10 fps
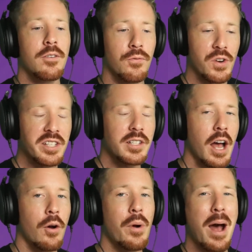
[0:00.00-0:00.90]

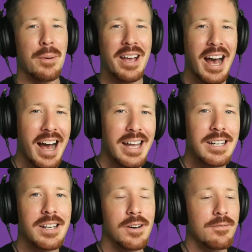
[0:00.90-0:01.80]
freestyle rap,
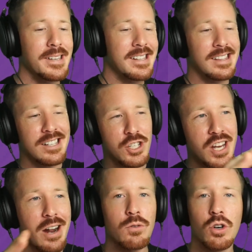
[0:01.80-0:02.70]
kind of in the
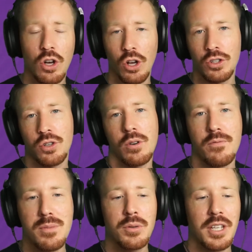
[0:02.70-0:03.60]
general culture
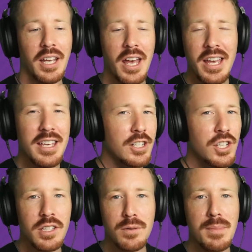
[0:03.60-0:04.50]
of music, it
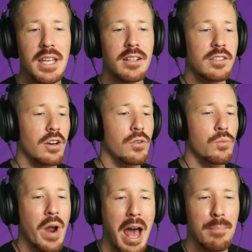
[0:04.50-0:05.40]
just means a
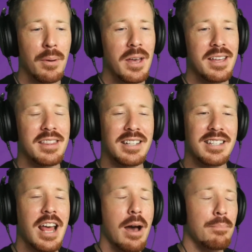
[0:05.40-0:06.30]
rap
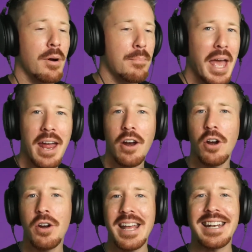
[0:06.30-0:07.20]
that's not
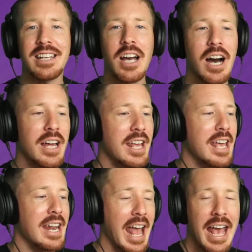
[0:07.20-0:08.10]
prepared and cut
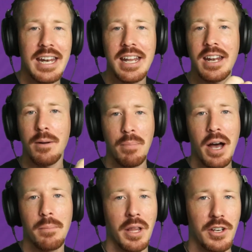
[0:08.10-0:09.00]
and edited and
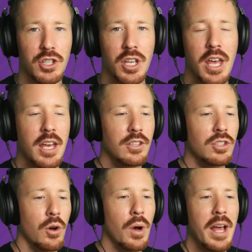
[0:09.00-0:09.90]
published.
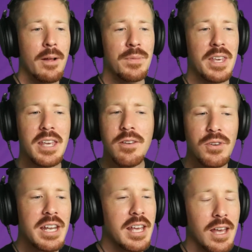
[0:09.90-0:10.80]
So
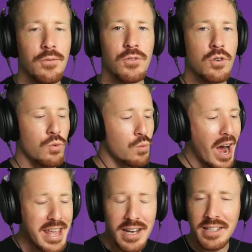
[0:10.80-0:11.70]
even if you
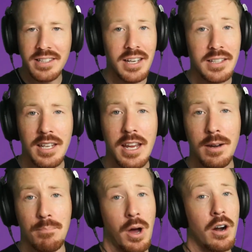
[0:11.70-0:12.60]
write a
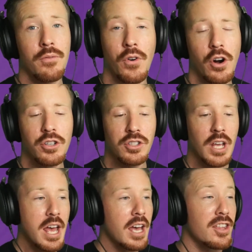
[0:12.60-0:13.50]
16-bar verse
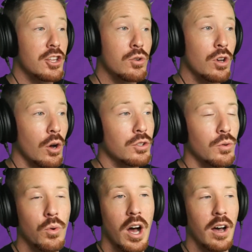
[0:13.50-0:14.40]
and then you go
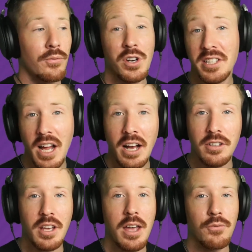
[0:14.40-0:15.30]
to a freestyle
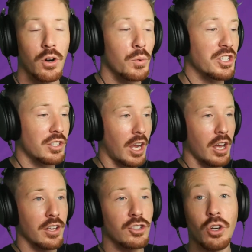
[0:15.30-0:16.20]
cypher, which is like
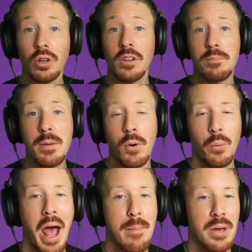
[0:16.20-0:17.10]
a circle of people
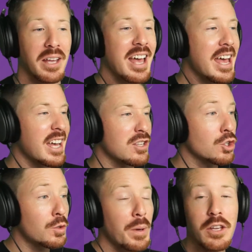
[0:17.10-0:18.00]
rapping, and you
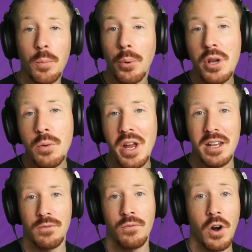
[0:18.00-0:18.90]
spit your
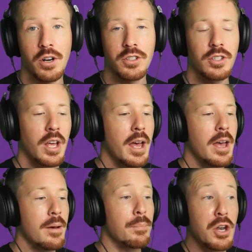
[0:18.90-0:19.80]
pre-written verse,
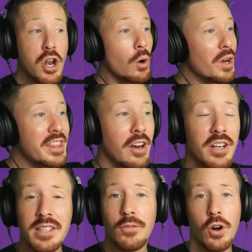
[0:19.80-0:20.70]
but no one there
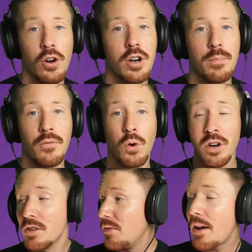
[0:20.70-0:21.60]
has ever heard it before,
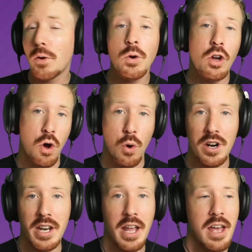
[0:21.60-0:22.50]
and you've never
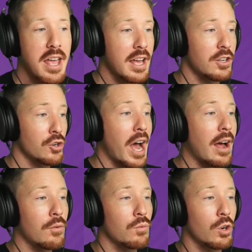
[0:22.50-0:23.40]
recorded it, and you're
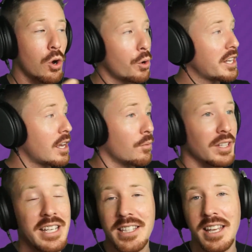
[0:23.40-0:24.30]
not recording it and
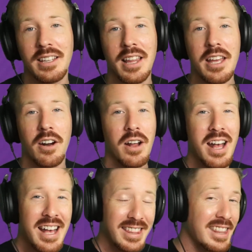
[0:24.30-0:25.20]
releasing it later,
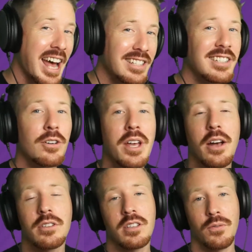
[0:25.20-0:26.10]
then that still
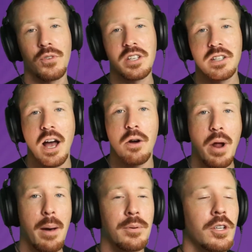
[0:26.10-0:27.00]
counts as a freestyle
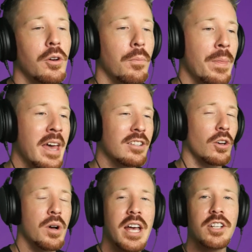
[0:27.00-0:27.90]
rap too.
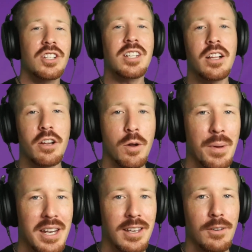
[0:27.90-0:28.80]
So just to clear
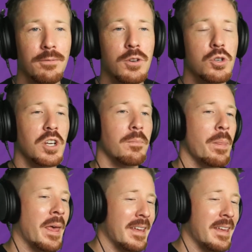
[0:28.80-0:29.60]
up any confusion,